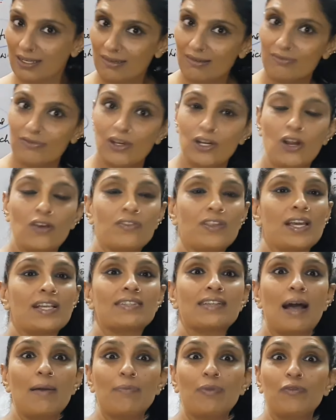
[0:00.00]
one of the
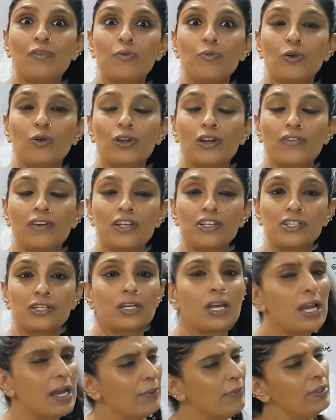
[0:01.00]
example for motivation,
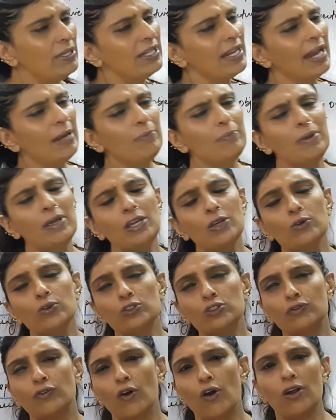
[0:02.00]
it can be
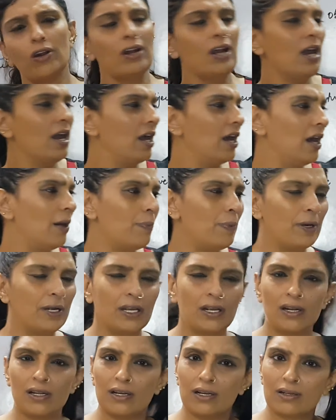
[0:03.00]
used for a
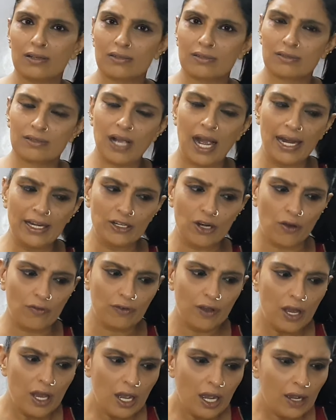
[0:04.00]
particular kind of
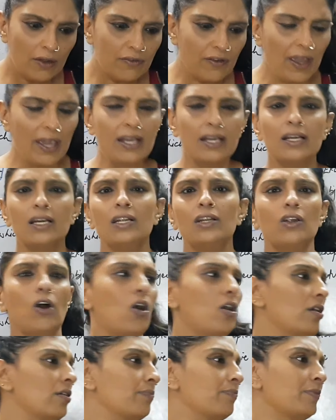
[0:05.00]
vehicle
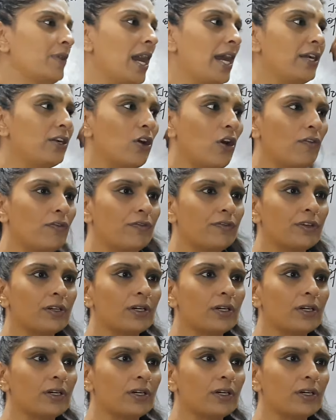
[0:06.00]
or kind of,